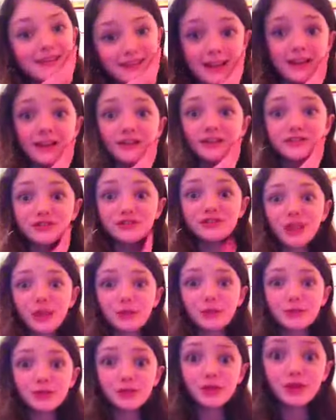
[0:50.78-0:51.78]
Yeah, because there's
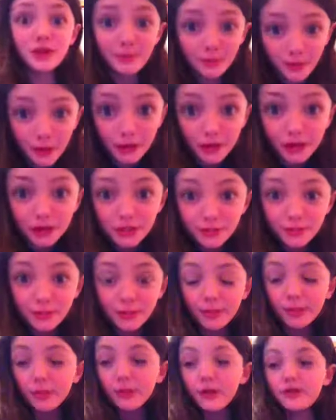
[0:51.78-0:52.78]
absolutely millions of
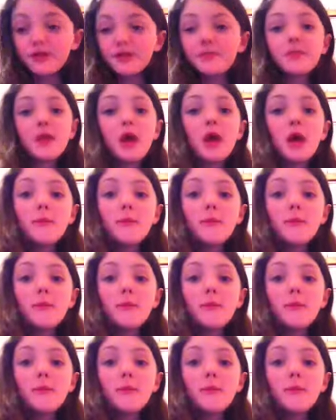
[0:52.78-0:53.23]
people with it.